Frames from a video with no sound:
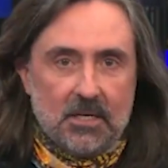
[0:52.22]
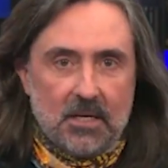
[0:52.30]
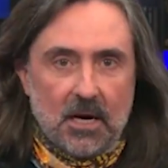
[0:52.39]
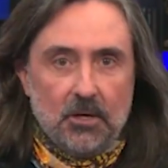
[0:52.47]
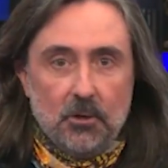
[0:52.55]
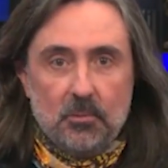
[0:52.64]

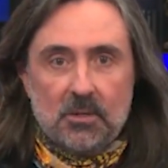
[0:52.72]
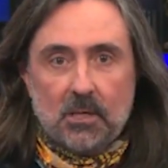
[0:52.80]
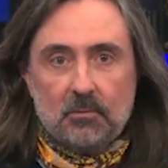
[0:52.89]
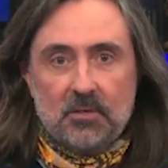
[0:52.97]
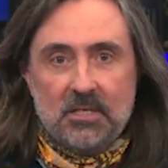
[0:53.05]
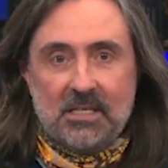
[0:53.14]
And who was
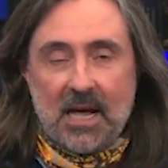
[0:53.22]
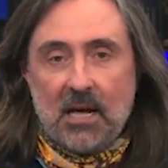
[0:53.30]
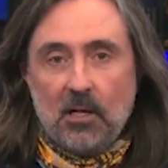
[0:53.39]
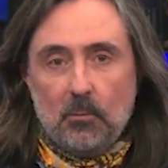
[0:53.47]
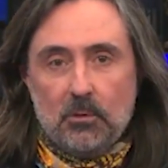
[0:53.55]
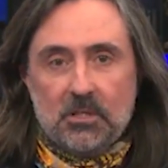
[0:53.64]
up to his
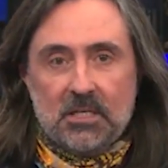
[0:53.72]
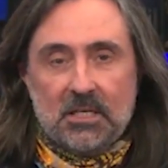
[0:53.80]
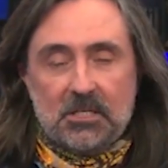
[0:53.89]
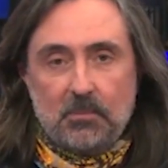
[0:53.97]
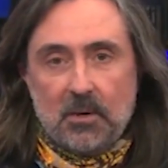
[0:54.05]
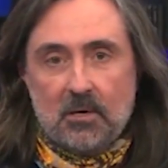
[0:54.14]
elbows in
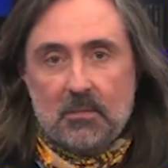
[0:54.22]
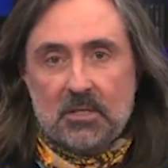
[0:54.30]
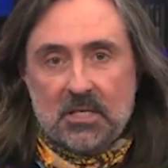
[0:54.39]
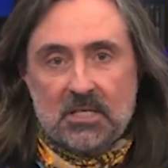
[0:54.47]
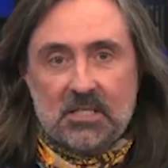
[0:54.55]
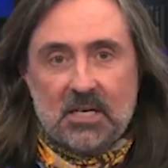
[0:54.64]
experiments
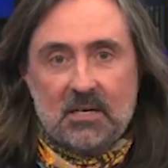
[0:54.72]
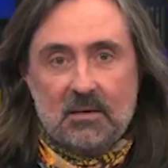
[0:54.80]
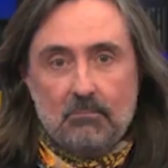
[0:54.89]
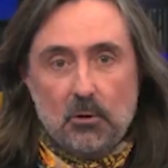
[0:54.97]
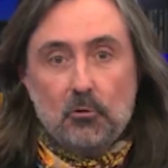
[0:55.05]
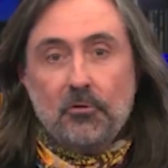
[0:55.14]
concerning
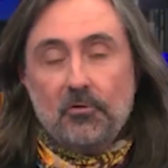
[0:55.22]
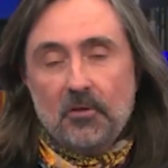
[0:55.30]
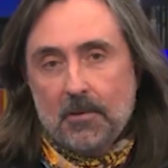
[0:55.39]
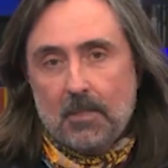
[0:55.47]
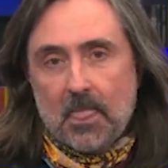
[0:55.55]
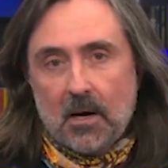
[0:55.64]
both?
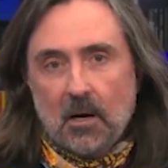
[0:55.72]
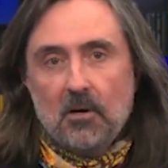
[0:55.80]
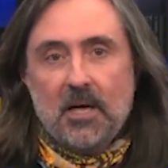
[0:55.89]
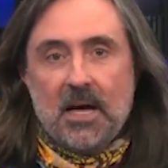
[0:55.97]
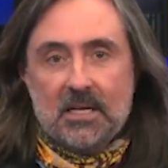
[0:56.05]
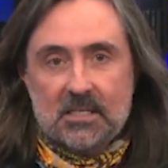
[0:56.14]
Oh
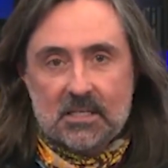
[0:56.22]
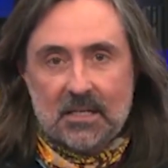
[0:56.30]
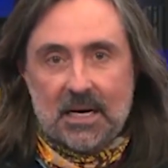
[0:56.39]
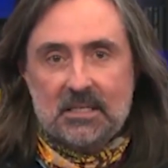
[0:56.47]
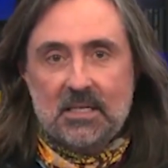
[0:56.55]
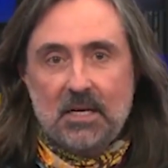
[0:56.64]
yes,
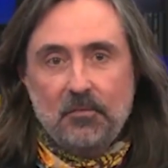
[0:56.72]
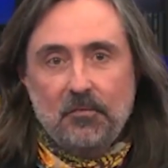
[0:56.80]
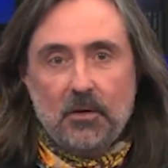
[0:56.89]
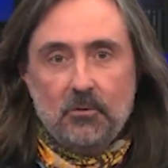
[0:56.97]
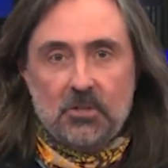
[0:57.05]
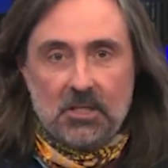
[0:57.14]
Anthony
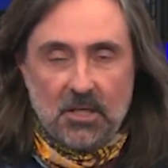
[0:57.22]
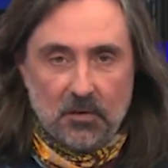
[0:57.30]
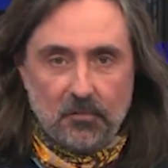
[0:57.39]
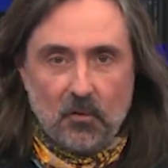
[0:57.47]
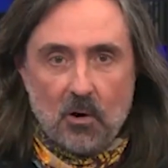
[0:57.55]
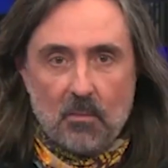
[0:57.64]
Fauci,
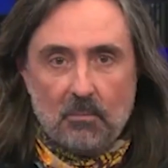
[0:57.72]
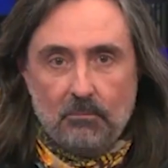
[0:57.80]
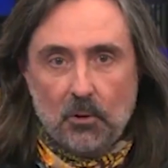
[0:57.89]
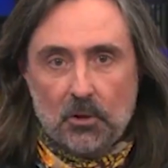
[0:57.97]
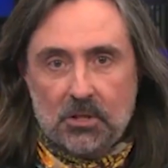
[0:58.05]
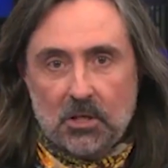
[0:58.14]
former
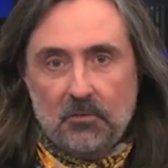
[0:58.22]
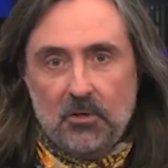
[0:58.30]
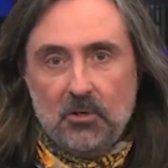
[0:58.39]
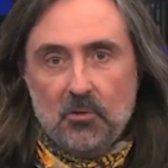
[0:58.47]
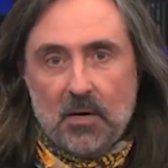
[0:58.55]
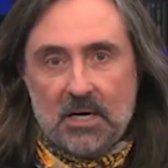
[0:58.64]
boss of the
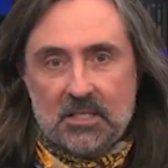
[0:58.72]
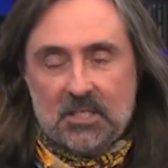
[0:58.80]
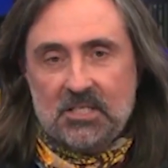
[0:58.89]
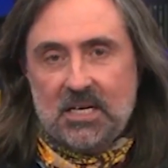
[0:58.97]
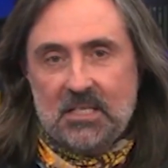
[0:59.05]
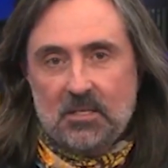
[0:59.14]
US
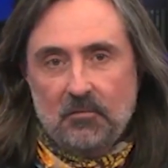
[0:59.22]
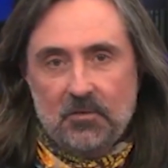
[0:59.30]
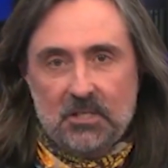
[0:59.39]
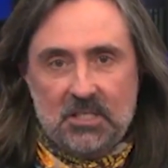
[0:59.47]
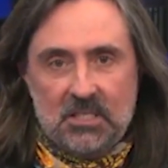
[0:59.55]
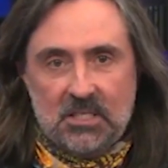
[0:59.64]
Centre for
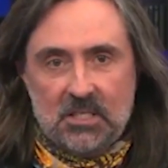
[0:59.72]
Disease